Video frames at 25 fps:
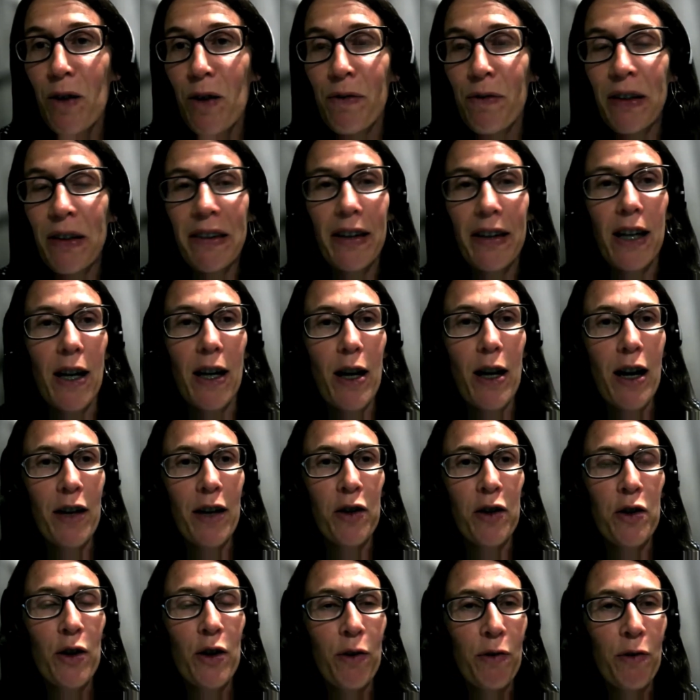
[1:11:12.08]
Obviously, I
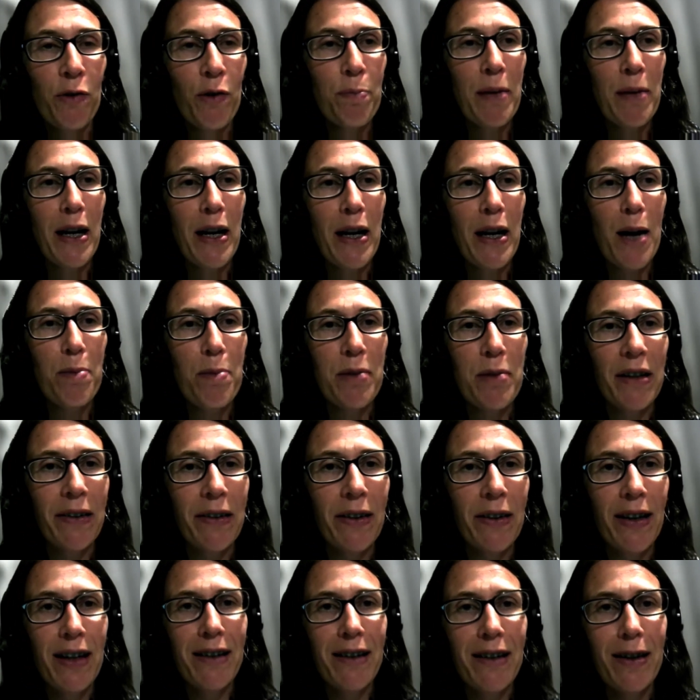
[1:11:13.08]
don't know if you've been able to
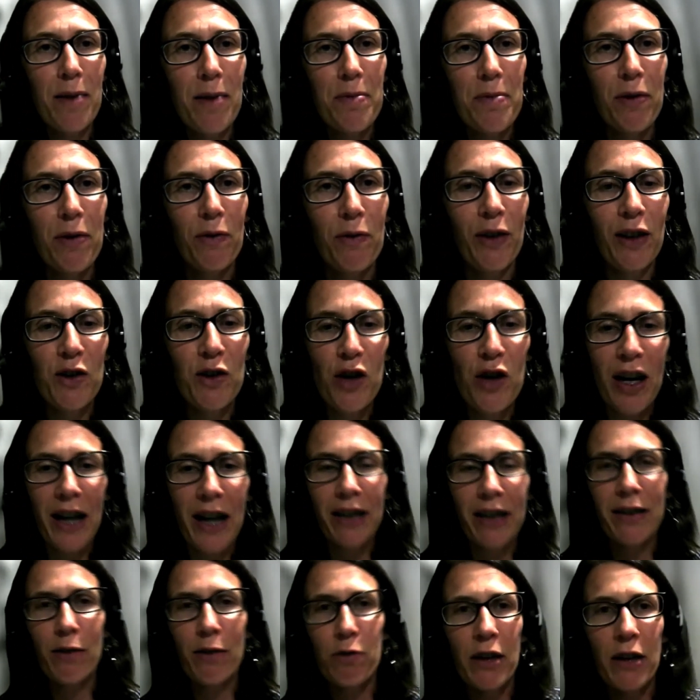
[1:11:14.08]
see some of the
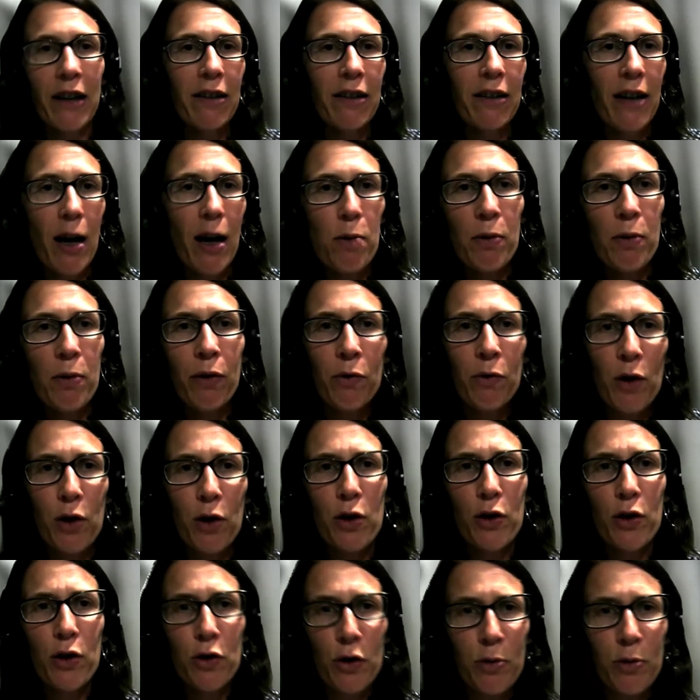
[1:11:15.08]
chats. Everyone's like, we've got
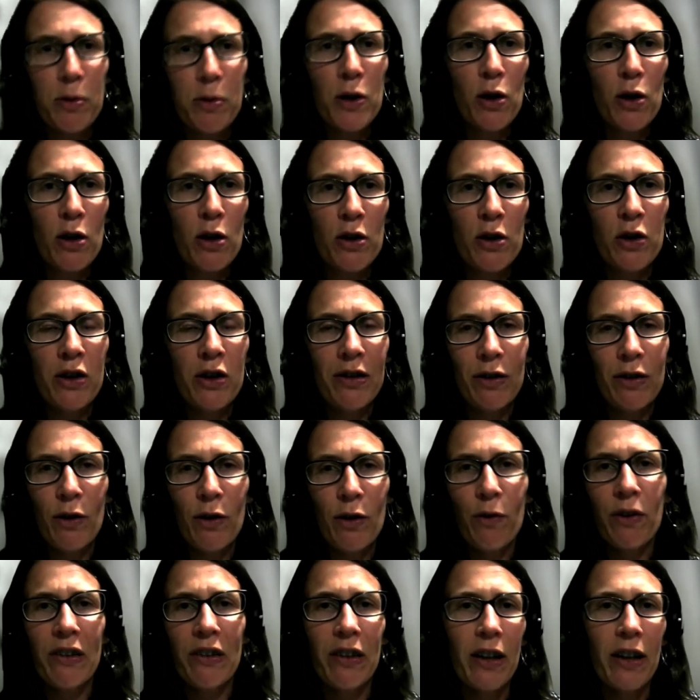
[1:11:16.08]
no dermatology
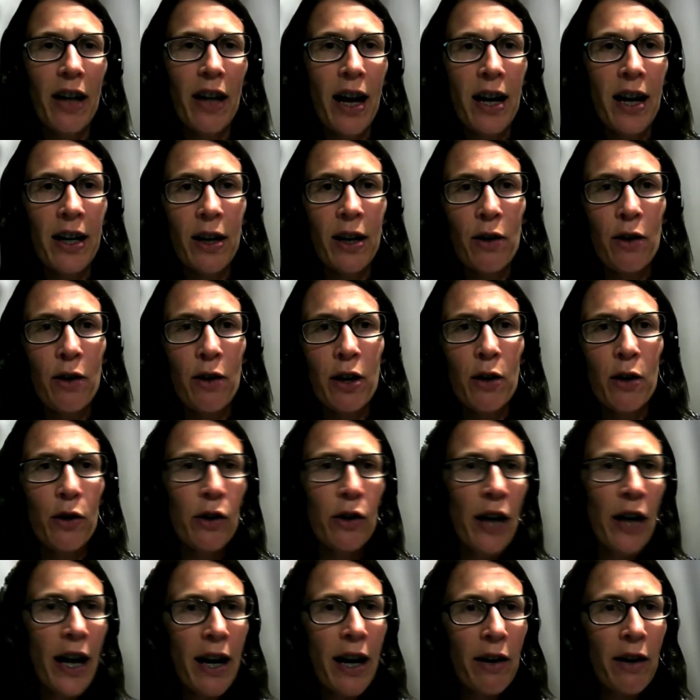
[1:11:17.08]
service in our area
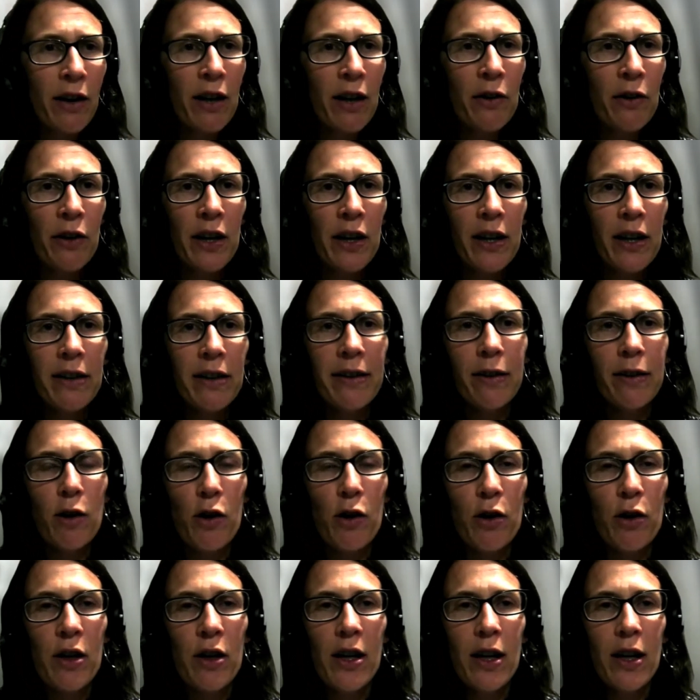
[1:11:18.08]
or our area.
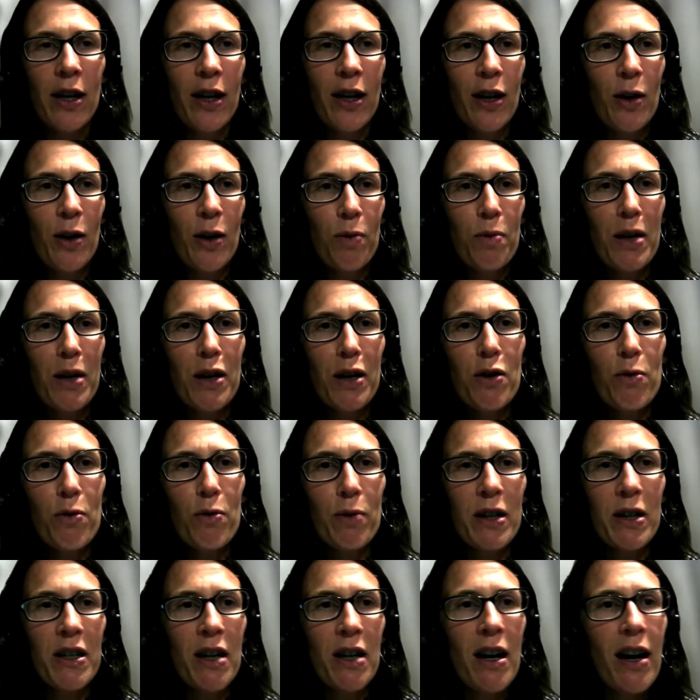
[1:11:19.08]
So when you
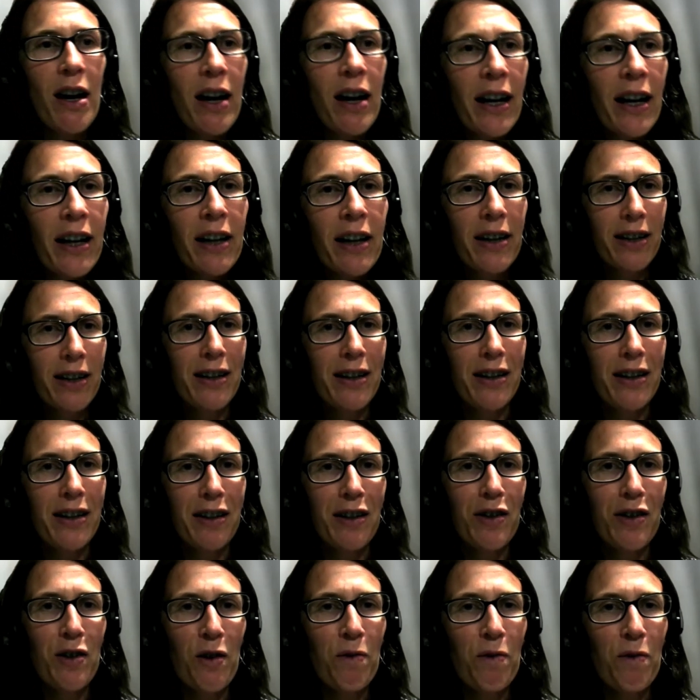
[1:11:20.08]
retire
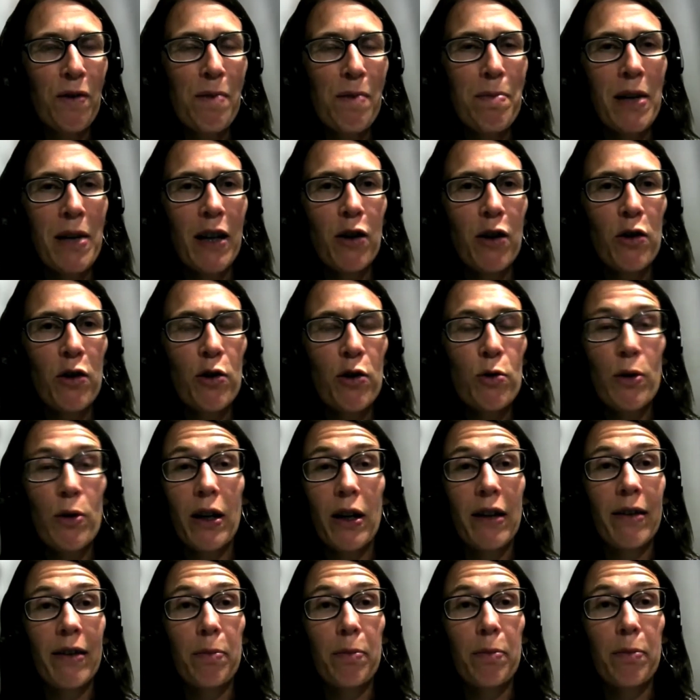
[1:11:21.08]
in November, you could
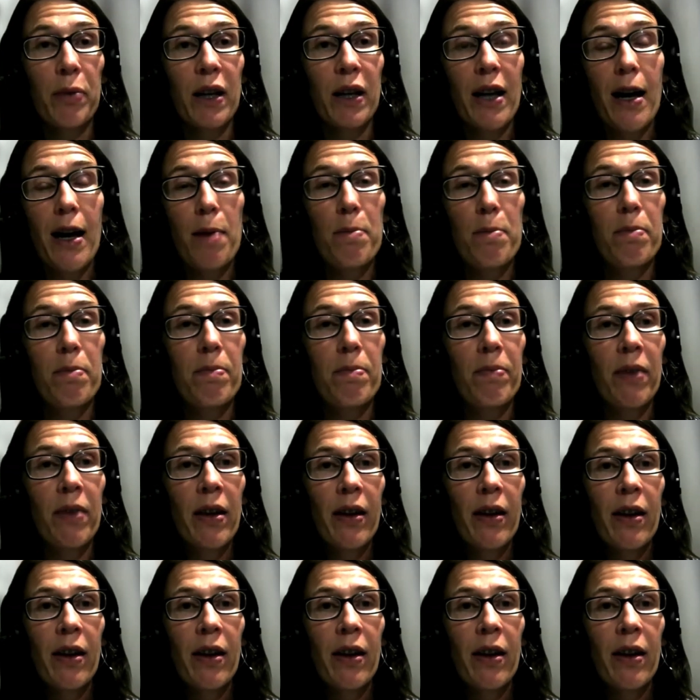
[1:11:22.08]
always become